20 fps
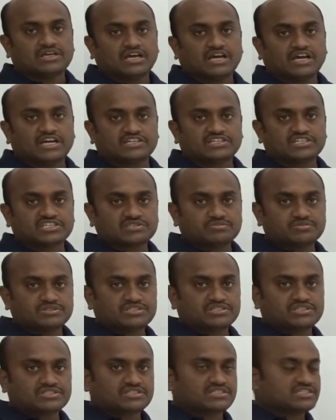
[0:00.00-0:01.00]
Address
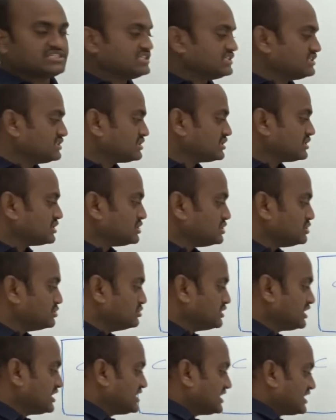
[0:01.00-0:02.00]
bus is
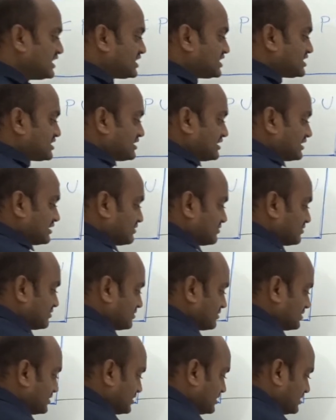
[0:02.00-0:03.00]
unidirectional.
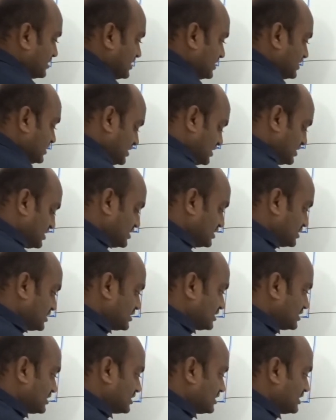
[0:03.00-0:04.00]
It
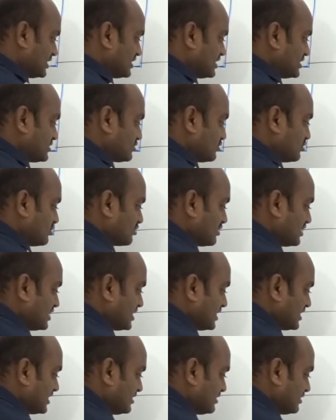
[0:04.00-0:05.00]
is
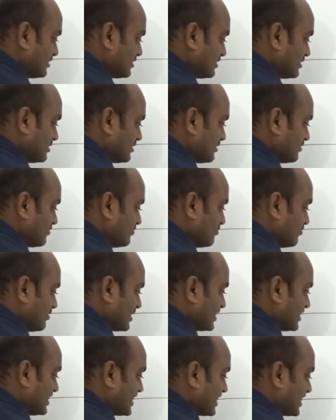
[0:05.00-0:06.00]
only in
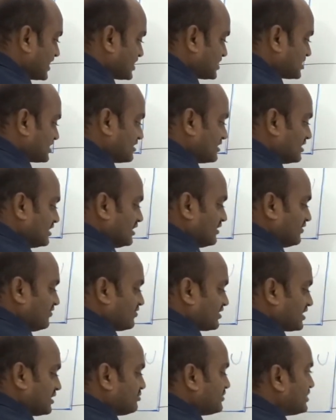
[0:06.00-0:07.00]
one direction.
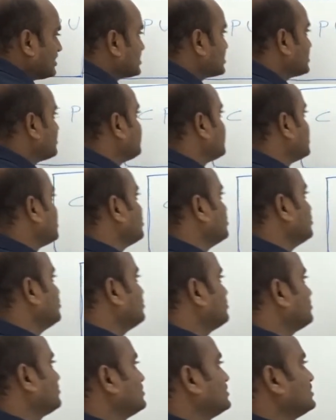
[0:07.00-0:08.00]
From the
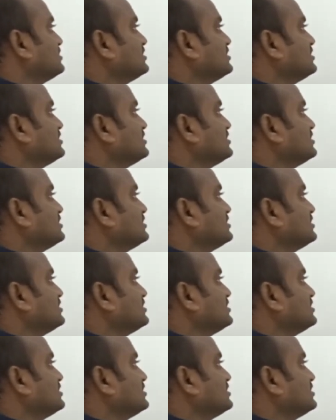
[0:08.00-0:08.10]
CPU,